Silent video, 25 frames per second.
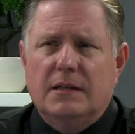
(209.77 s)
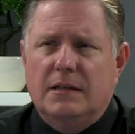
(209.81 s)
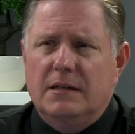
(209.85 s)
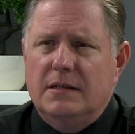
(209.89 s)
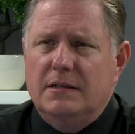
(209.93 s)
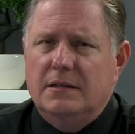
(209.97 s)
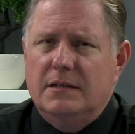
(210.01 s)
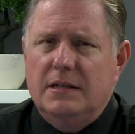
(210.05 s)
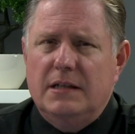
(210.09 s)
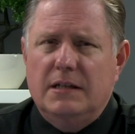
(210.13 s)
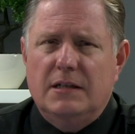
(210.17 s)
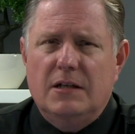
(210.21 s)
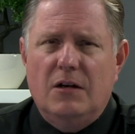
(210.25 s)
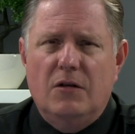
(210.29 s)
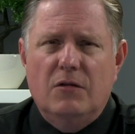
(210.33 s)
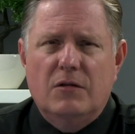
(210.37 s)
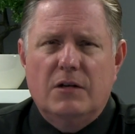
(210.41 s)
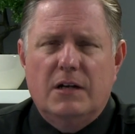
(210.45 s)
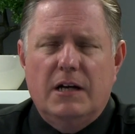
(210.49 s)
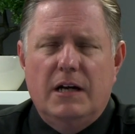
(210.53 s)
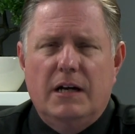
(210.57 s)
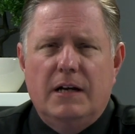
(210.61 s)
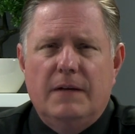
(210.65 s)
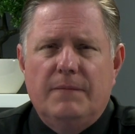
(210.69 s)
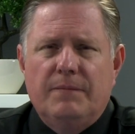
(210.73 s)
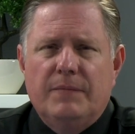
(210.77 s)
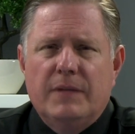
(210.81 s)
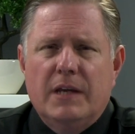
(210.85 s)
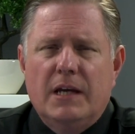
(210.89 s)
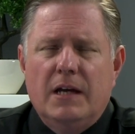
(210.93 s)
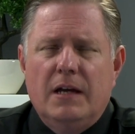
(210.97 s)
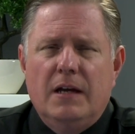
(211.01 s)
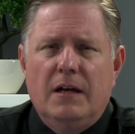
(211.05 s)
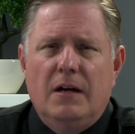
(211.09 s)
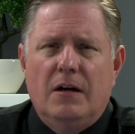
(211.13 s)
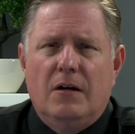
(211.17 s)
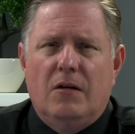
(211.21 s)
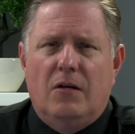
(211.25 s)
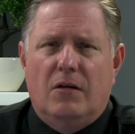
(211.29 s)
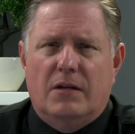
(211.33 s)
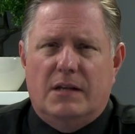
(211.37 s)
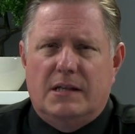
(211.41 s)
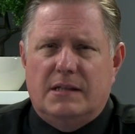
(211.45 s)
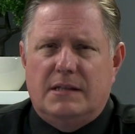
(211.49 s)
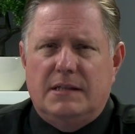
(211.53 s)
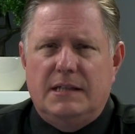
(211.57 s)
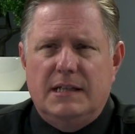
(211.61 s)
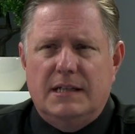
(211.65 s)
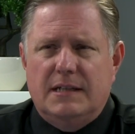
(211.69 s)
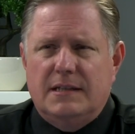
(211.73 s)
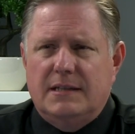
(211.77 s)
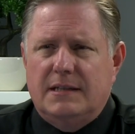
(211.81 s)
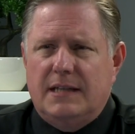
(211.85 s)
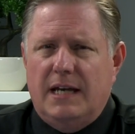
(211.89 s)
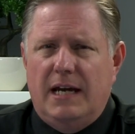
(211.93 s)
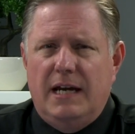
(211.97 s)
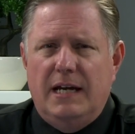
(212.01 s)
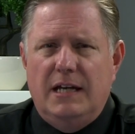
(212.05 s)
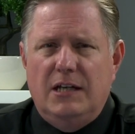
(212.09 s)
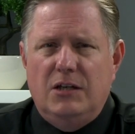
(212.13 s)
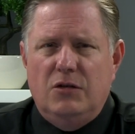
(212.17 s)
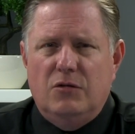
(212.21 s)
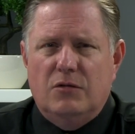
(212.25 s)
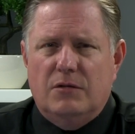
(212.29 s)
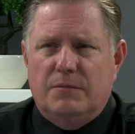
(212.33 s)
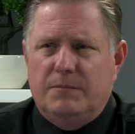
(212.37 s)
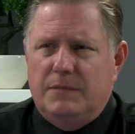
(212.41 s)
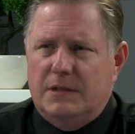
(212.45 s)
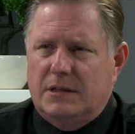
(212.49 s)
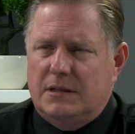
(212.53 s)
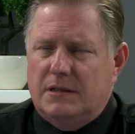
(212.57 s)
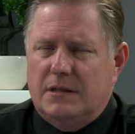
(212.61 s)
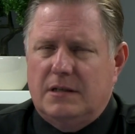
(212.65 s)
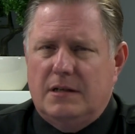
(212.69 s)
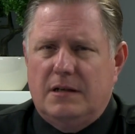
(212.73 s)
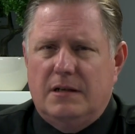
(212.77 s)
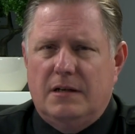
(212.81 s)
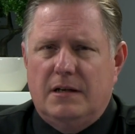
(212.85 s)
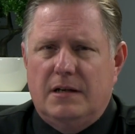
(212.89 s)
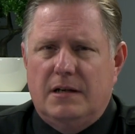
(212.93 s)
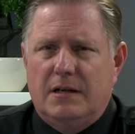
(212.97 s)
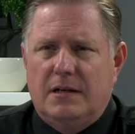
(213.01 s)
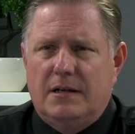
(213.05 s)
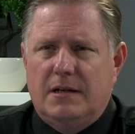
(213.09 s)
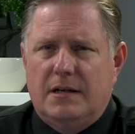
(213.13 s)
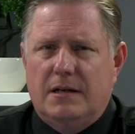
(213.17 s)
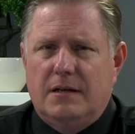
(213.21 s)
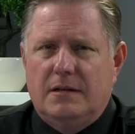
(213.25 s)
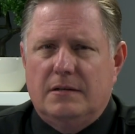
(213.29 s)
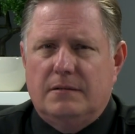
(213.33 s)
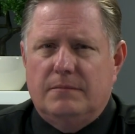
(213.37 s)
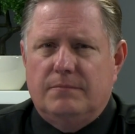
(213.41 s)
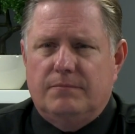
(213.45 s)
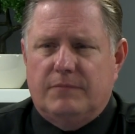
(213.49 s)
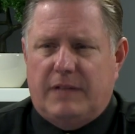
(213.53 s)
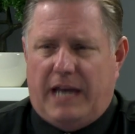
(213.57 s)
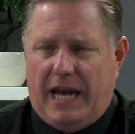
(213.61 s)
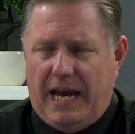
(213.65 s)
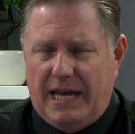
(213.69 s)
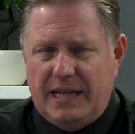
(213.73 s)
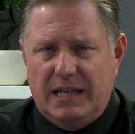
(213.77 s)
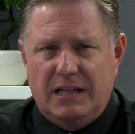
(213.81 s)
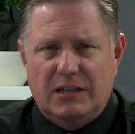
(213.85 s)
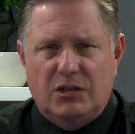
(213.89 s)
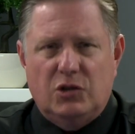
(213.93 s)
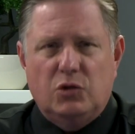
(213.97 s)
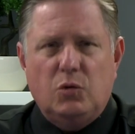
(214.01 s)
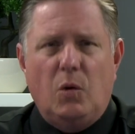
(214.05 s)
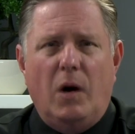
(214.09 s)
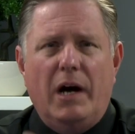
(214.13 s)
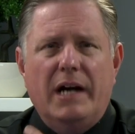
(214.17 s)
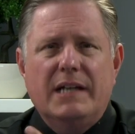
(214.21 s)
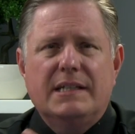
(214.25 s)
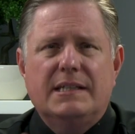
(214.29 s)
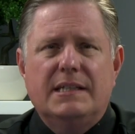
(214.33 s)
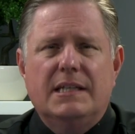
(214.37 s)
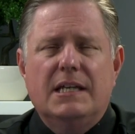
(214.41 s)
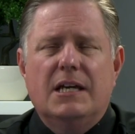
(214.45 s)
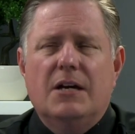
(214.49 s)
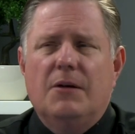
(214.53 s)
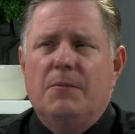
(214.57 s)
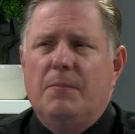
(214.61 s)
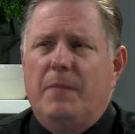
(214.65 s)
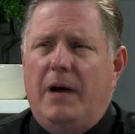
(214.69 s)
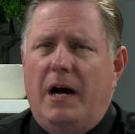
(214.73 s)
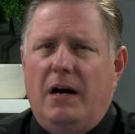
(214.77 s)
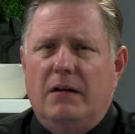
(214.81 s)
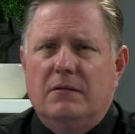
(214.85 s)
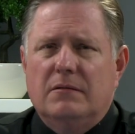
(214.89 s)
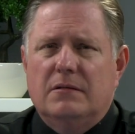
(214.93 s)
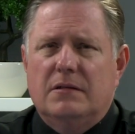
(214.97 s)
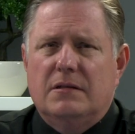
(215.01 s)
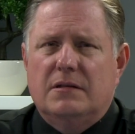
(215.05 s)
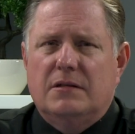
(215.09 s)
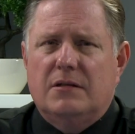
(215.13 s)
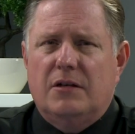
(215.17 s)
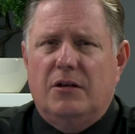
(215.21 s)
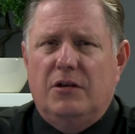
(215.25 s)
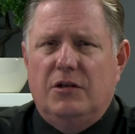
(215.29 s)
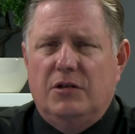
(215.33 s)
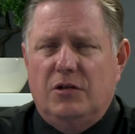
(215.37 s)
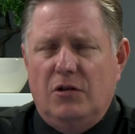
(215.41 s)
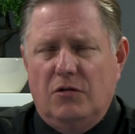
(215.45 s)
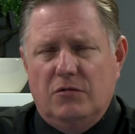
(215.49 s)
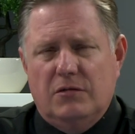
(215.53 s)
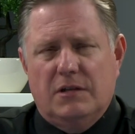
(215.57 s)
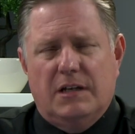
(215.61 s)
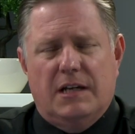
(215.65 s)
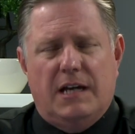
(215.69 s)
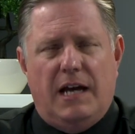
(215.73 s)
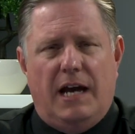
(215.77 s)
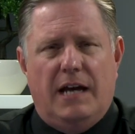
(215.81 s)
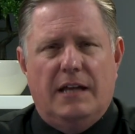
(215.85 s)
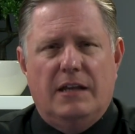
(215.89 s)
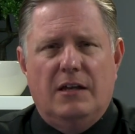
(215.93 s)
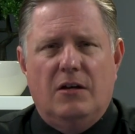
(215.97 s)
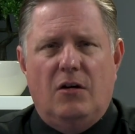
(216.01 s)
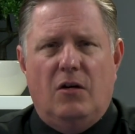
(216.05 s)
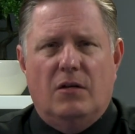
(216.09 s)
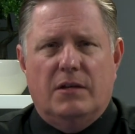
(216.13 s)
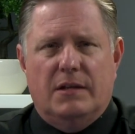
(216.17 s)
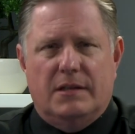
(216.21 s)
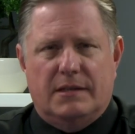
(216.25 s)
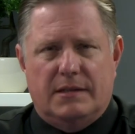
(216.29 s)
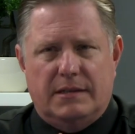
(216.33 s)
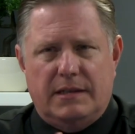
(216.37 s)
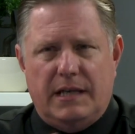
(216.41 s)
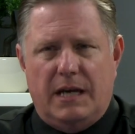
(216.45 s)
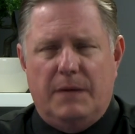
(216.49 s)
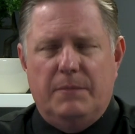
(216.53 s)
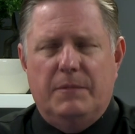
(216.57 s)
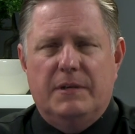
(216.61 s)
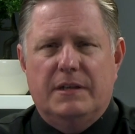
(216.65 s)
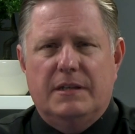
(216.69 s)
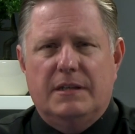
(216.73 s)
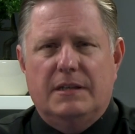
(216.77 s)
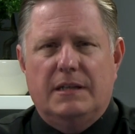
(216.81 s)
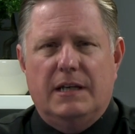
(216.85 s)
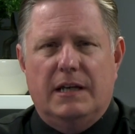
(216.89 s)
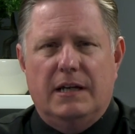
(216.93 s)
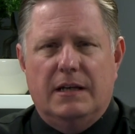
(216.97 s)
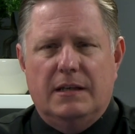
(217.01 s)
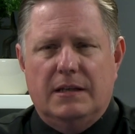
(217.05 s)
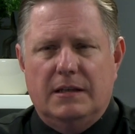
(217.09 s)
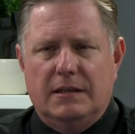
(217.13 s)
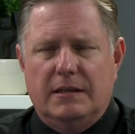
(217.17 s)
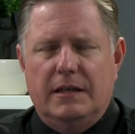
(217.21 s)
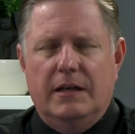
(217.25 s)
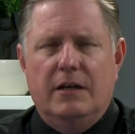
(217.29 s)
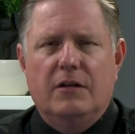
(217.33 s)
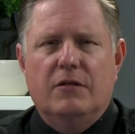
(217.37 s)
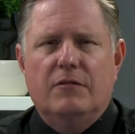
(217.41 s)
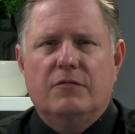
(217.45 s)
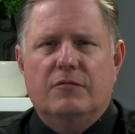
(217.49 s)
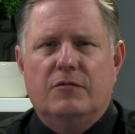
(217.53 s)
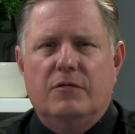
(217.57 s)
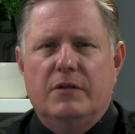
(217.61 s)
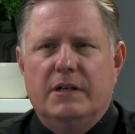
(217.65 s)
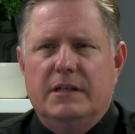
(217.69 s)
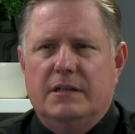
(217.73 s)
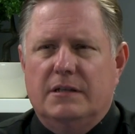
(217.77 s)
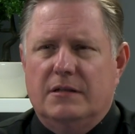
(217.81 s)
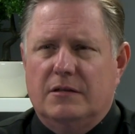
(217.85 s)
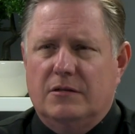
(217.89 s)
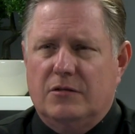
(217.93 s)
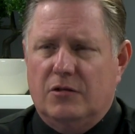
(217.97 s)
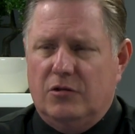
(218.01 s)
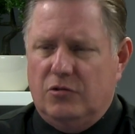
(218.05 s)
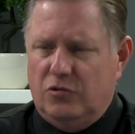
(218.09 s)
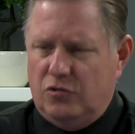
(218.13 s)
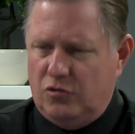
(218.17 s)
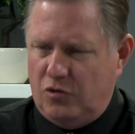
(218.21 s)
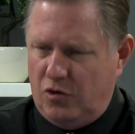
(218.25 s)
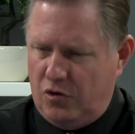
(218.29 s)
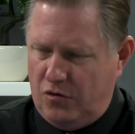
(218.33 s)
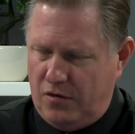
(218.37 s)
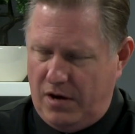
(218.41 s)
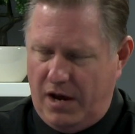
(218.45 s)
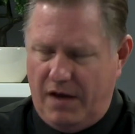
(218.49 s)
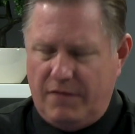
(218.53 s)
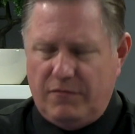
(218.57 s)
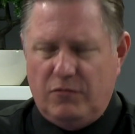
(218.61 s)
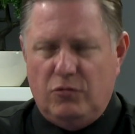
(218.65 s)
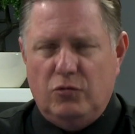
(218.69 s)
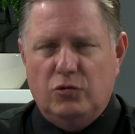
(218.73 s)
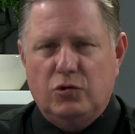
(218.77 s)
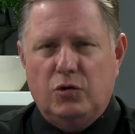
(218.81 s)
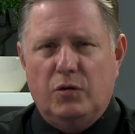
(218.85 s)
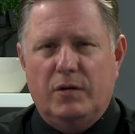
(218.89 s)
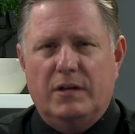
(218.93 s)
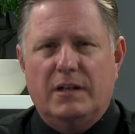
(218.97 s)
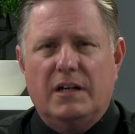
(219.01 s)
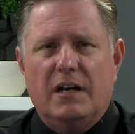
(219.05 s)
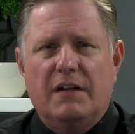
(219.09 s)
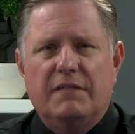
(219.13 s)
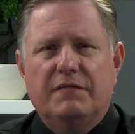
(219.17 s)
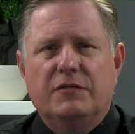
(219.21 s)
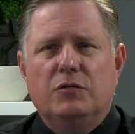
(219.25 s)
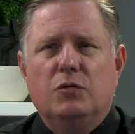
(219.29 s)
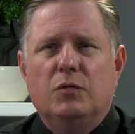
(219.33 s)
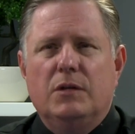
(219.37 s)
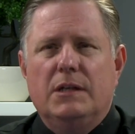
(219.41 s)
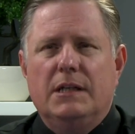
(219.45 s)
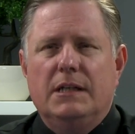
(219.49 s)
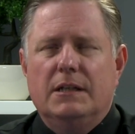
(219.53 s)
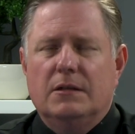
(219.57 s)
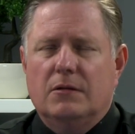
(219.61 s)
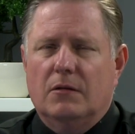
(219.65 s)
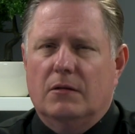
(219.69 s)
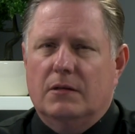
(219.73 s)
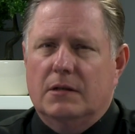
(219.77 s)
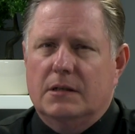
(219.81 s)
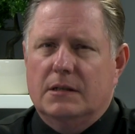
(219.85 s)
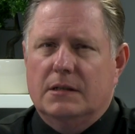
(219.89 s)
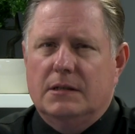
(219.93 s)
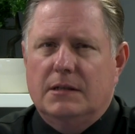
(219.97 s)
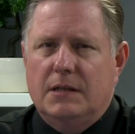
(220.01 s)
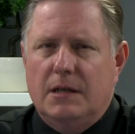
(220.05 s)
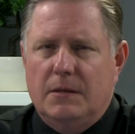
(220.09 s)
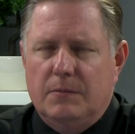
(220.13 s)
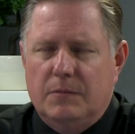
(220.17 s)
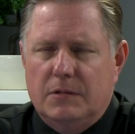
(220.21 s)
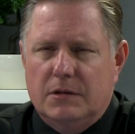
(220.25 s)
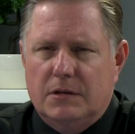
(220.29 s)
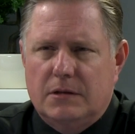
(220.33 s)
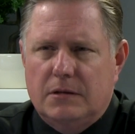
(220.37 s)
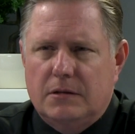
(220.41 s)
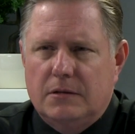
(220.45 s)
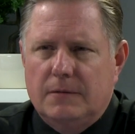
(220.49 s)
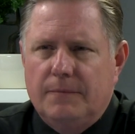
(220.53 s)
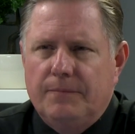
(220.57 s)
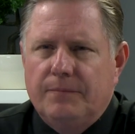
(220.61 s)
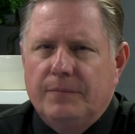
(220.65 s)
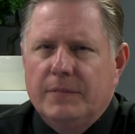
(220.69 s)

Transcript: And He said, okay, on the sixth day, you must gather twice the amount so you don't gather on the Sabbath day, the day of rest. So you have also enough to eat on the Sabbath.